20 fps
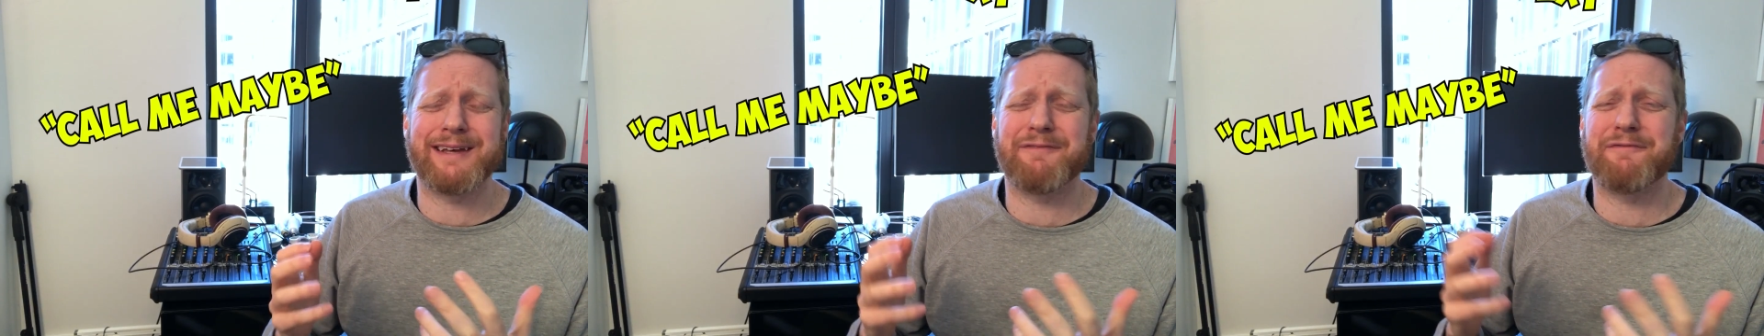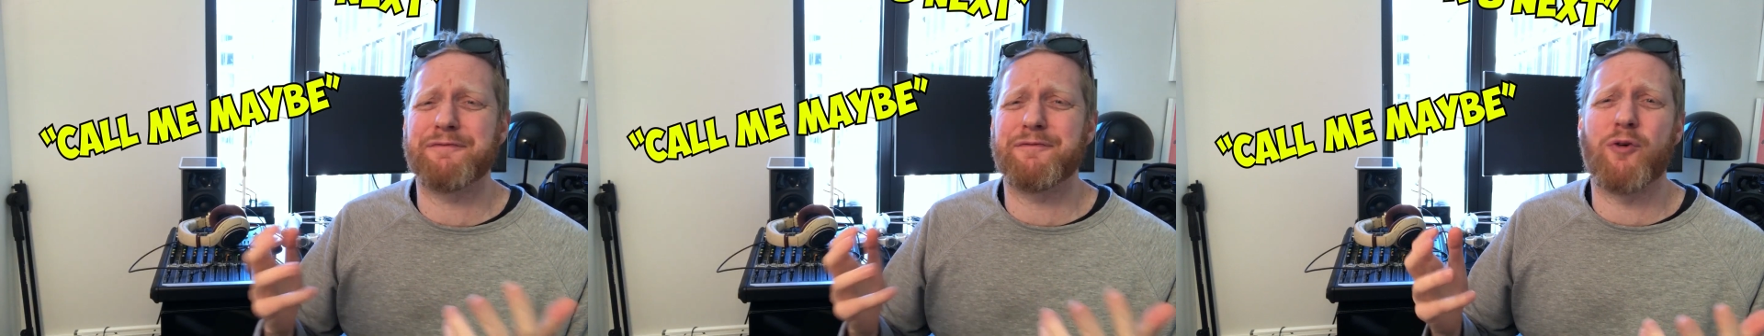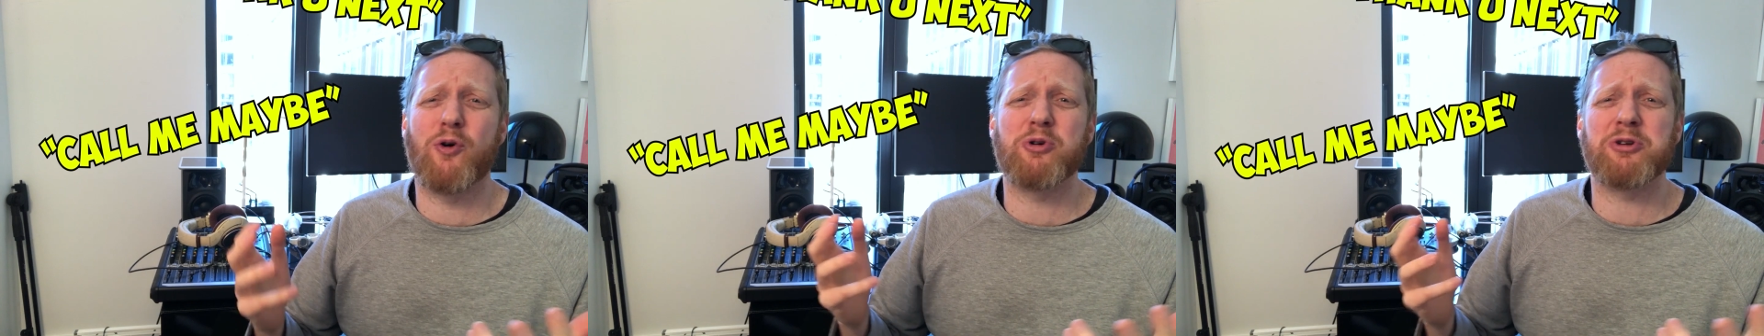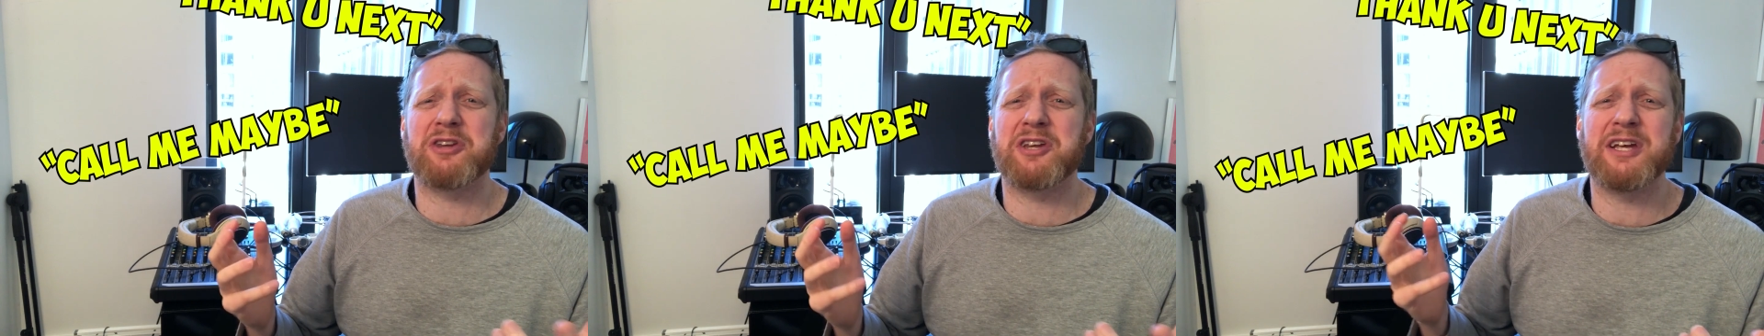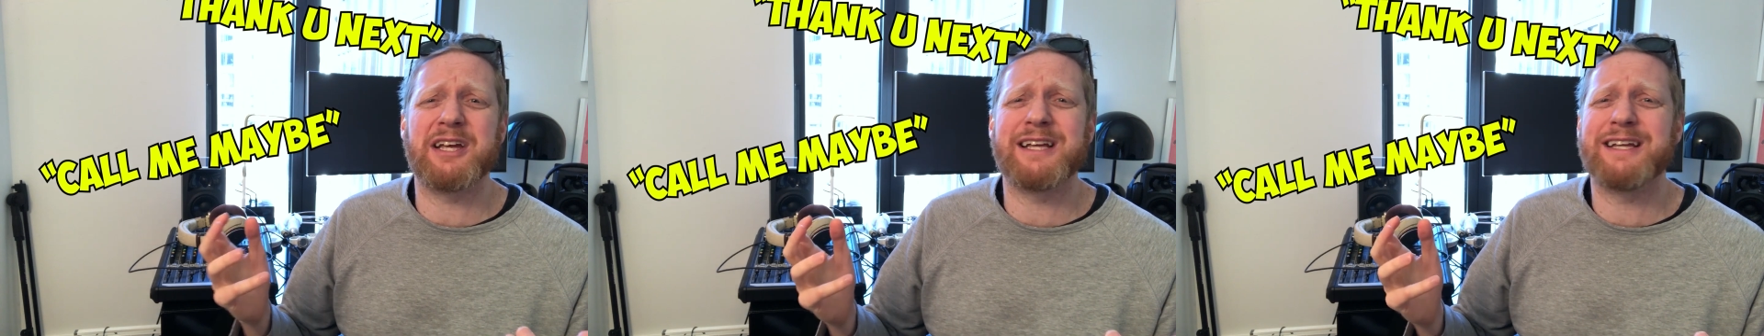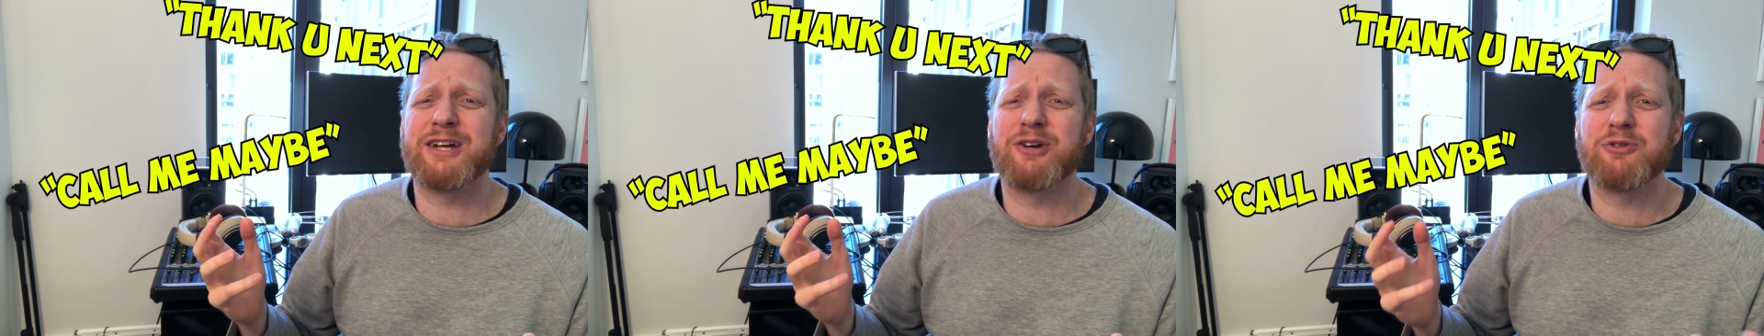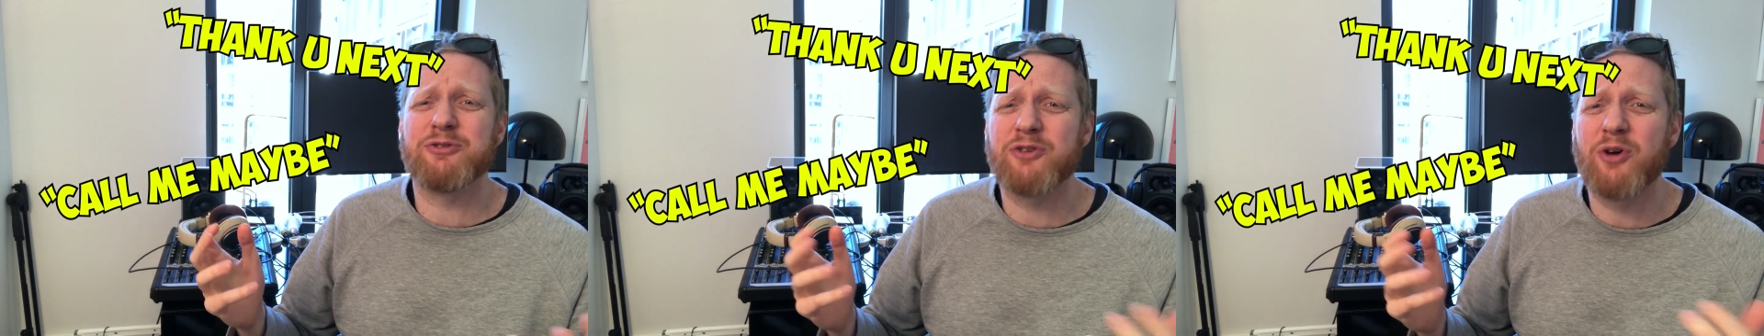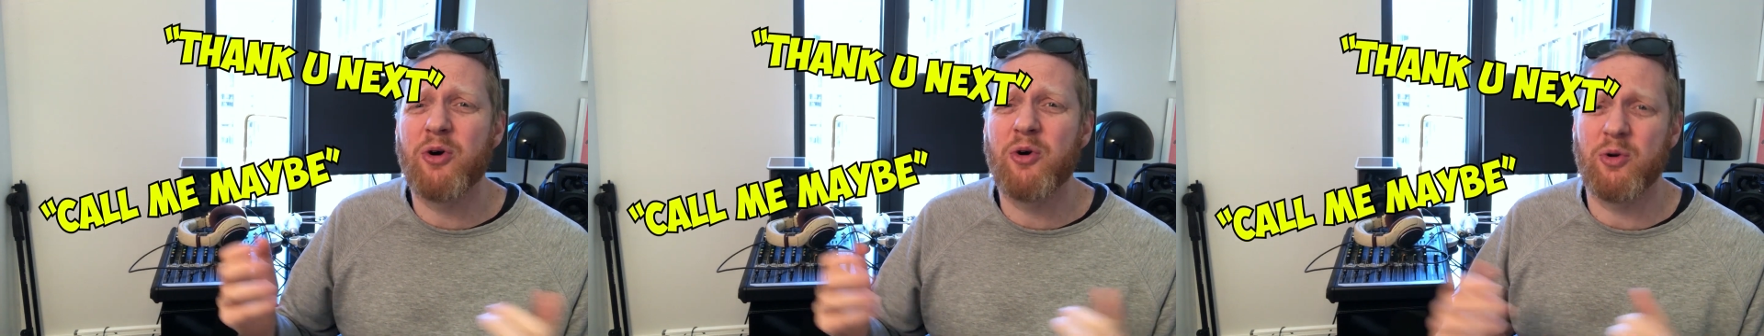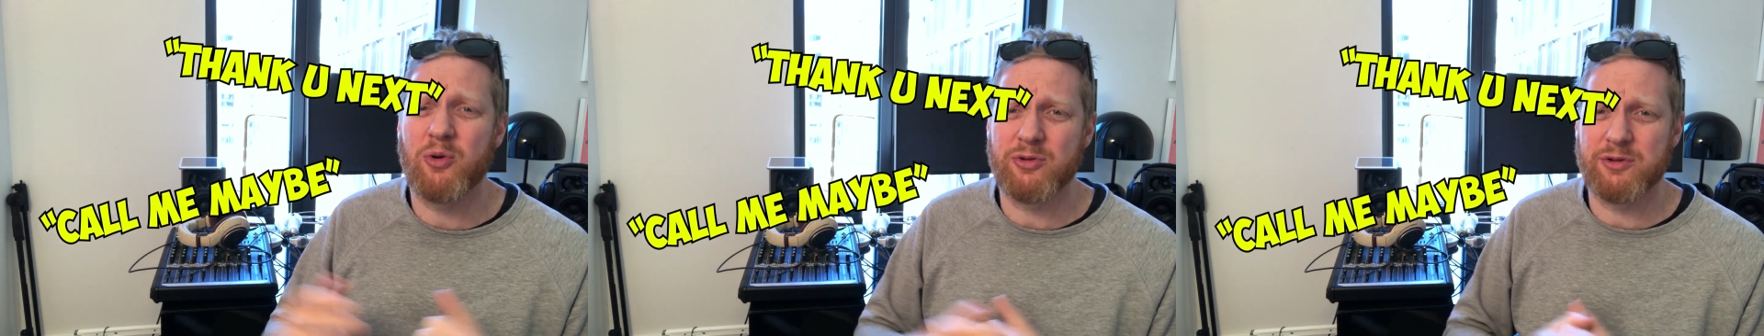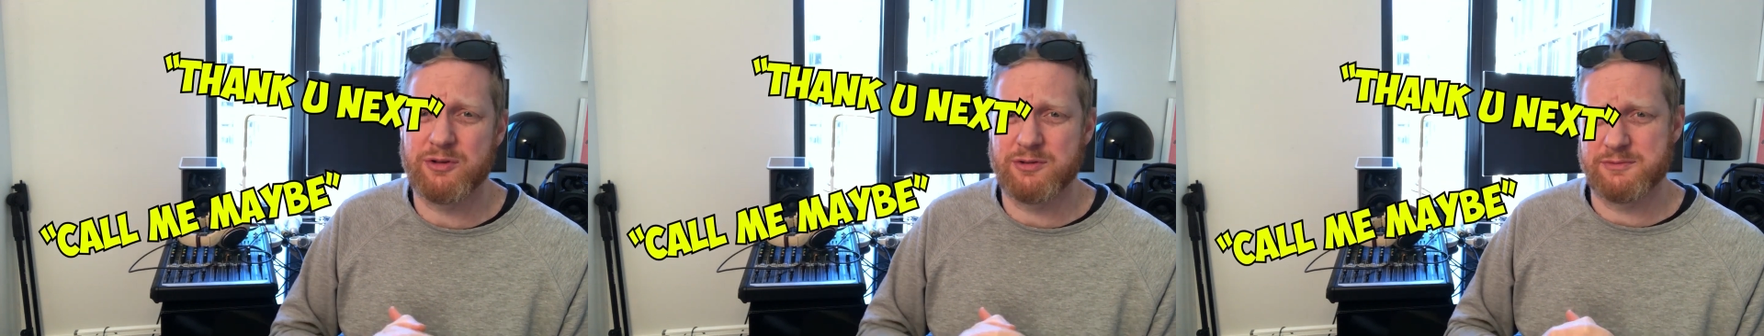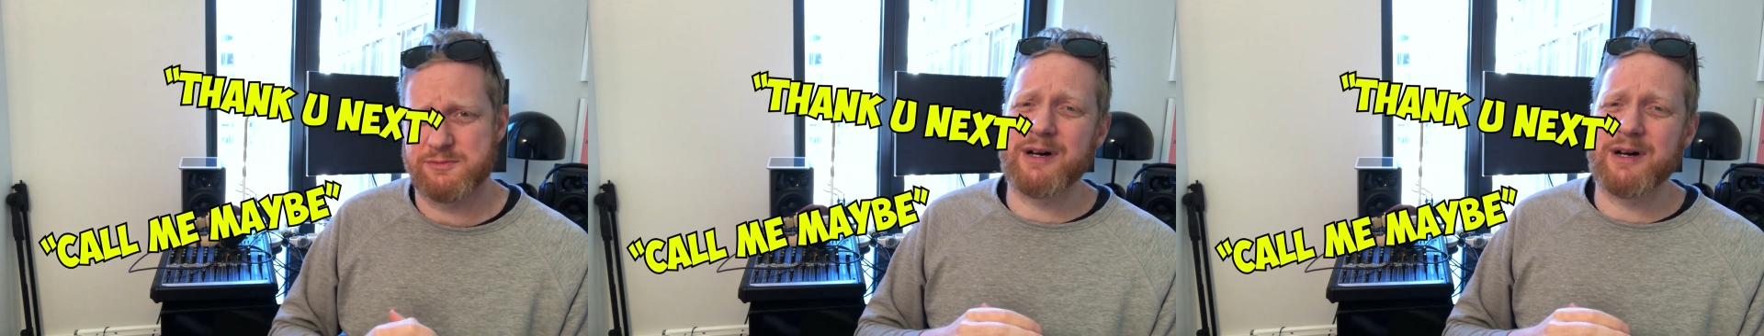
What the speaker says: 14 years old.